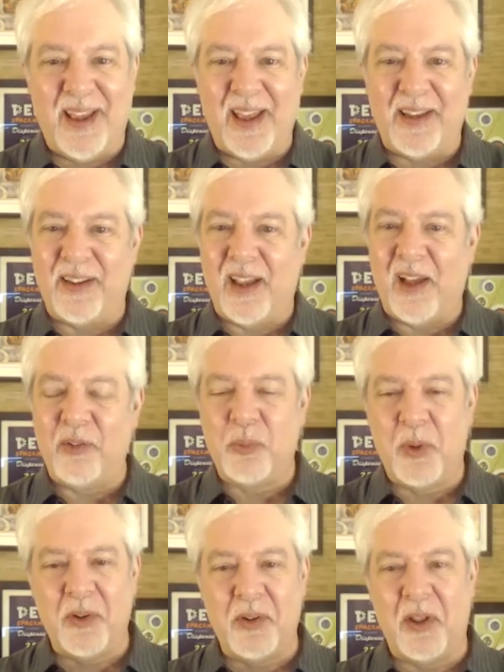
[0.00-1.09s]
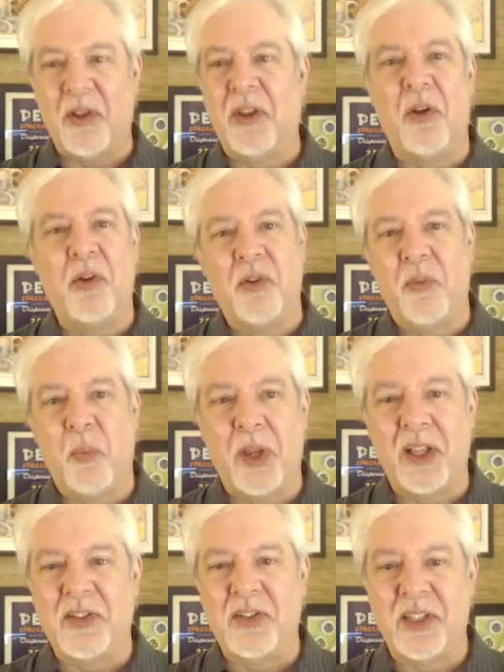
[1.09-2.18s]
And I was wondering, we
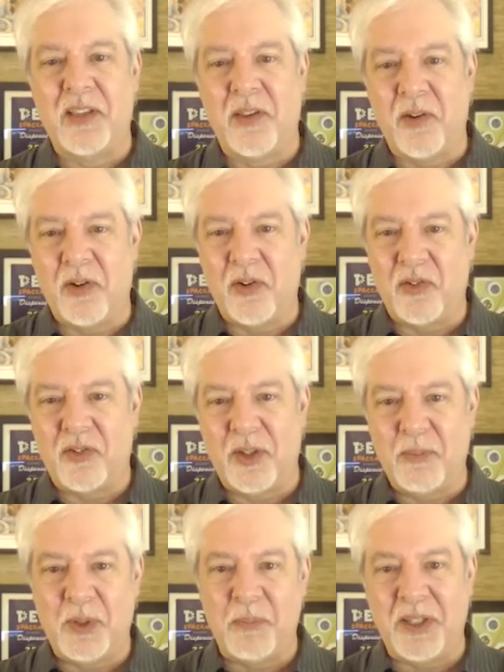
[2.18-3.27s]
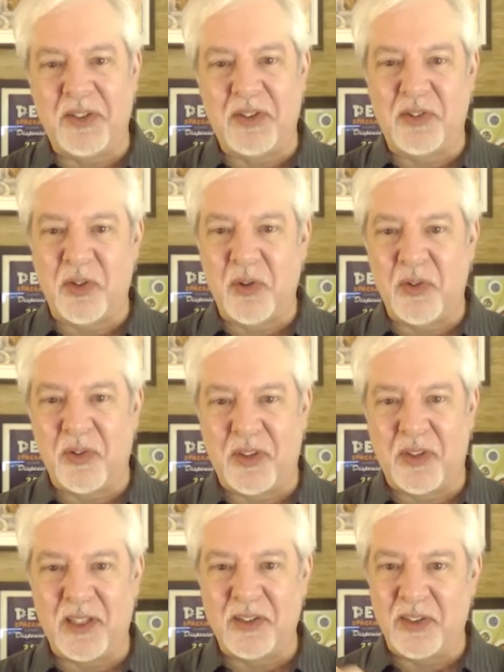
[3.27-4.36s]
can see there seem to be certain
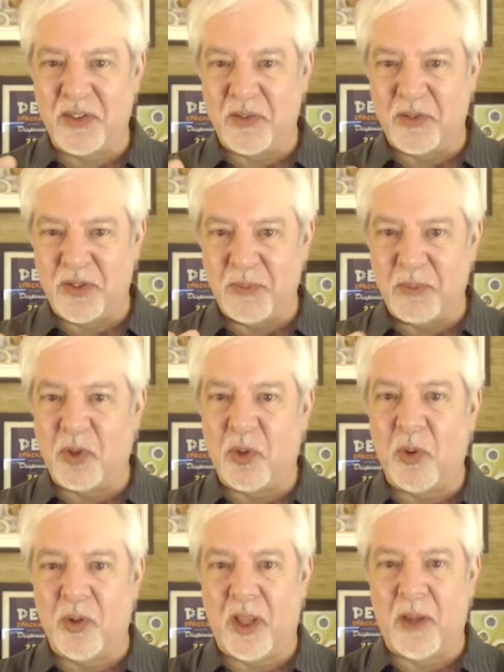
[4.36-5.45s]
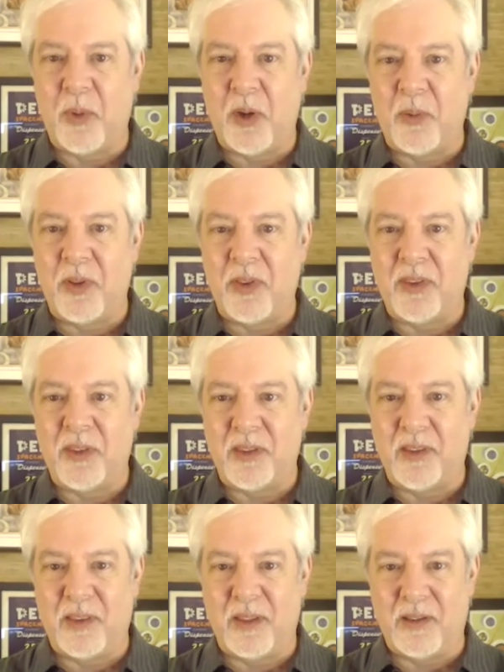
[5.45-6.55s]
things that seem to correlate well with
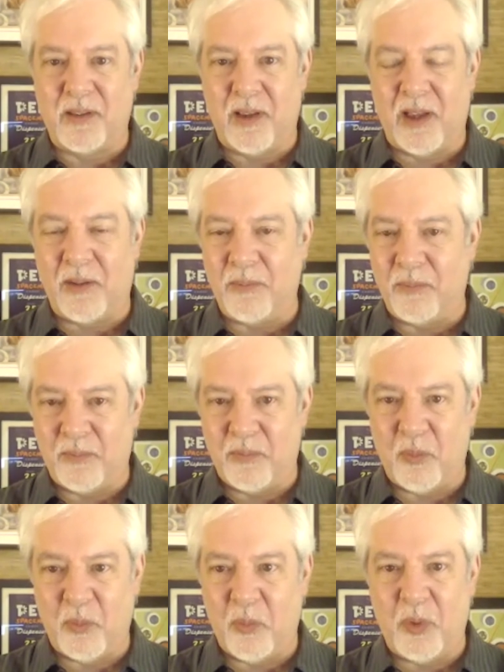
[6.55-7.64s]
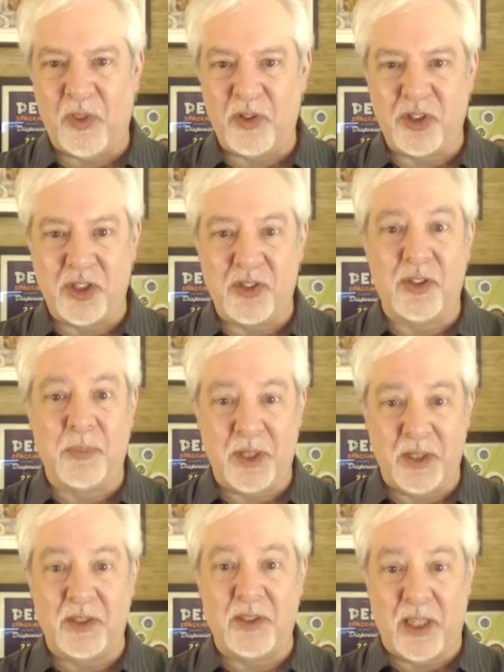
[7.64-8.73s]
the
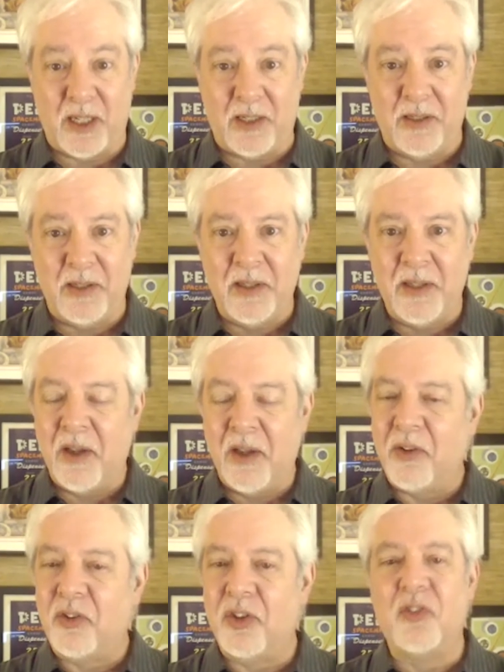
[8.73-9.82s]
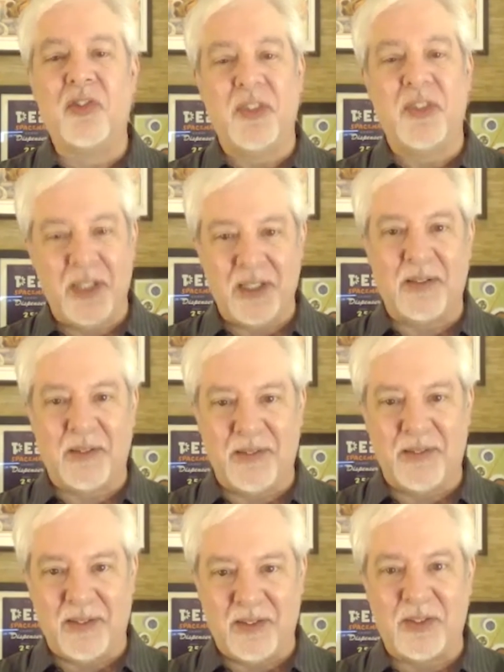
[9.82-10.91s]
GCP data. Do you see it
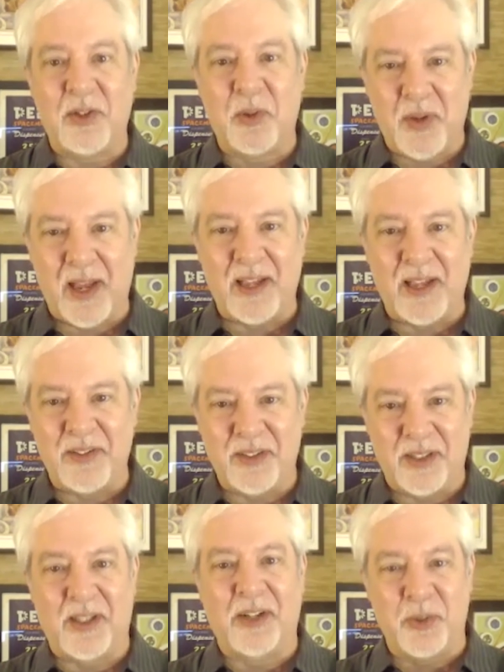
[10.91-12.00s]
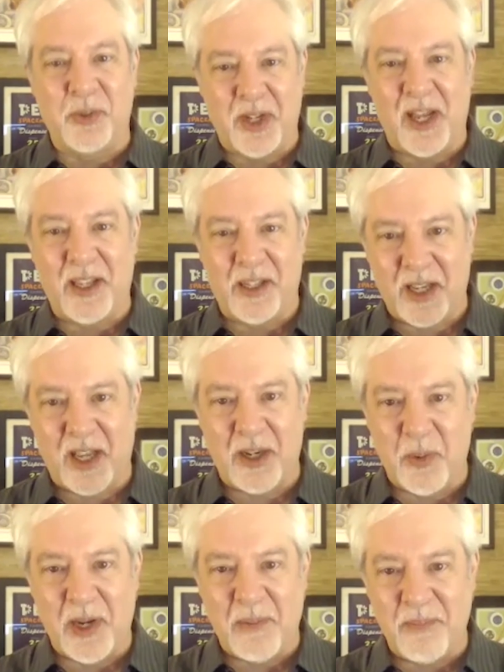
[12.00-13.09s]
still as an
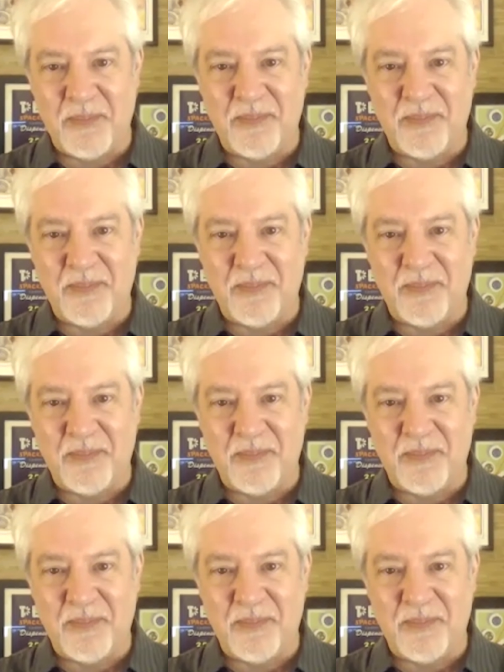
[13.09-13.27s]
electrodiagram?